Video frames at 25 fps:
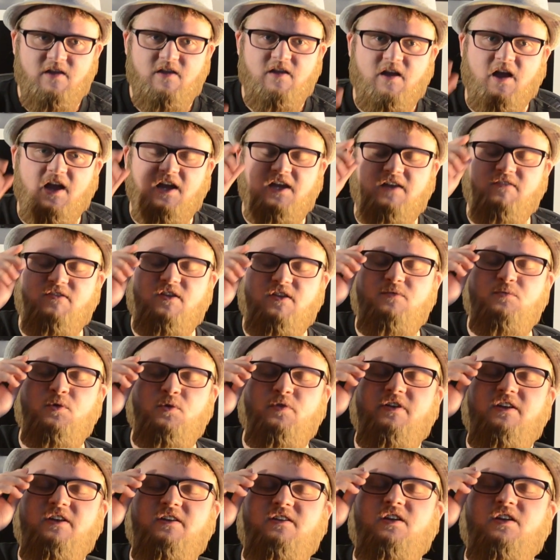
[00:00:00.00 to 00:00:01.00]
I give this
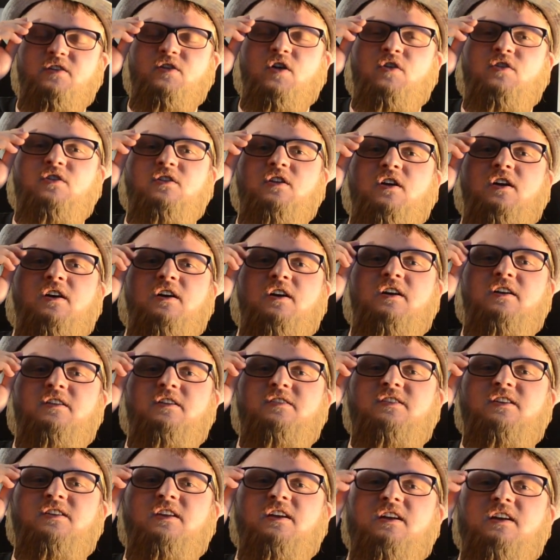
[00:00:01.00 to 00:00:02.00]
movie 0
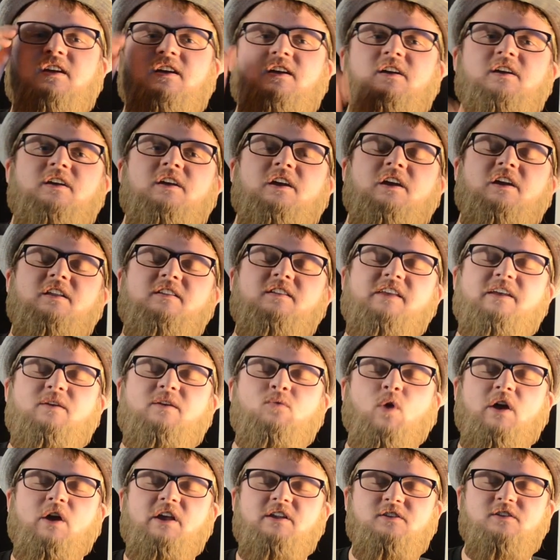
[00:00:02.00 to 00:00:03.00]
stars. It is a
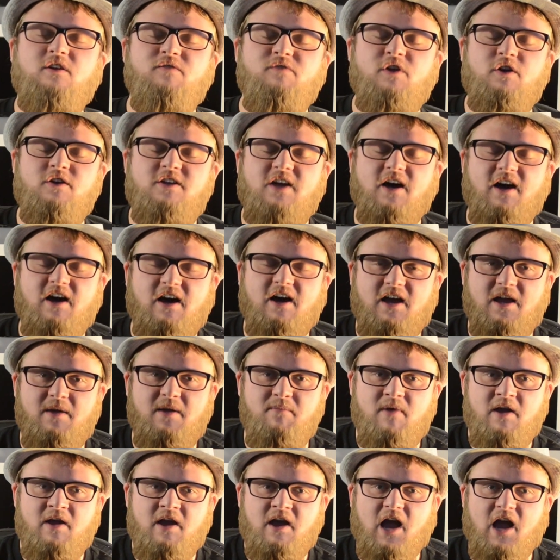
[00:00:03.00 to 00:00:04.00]
waste of your
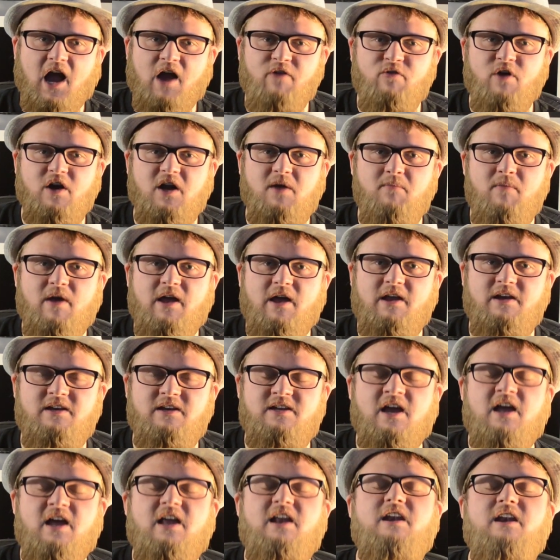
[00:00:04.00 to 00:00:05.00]
time. I recommend
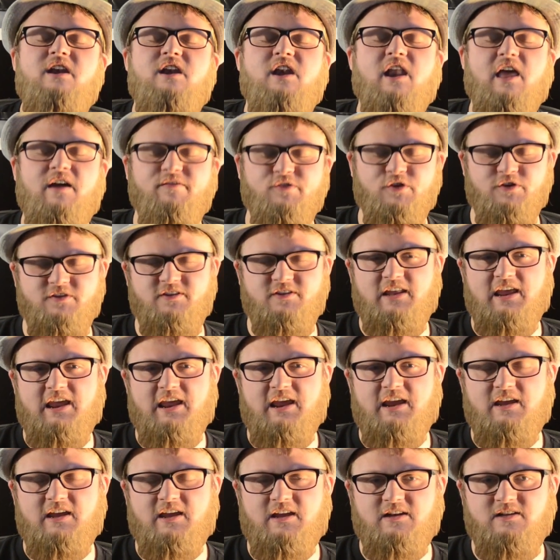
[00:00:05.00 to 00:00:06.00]
never
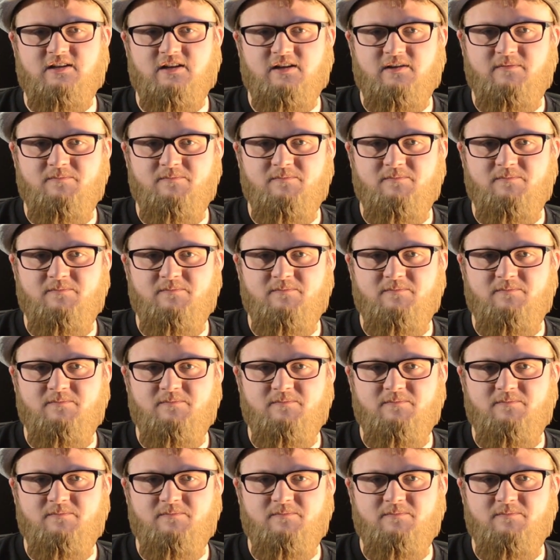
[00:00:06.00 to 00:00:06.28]
seeing it.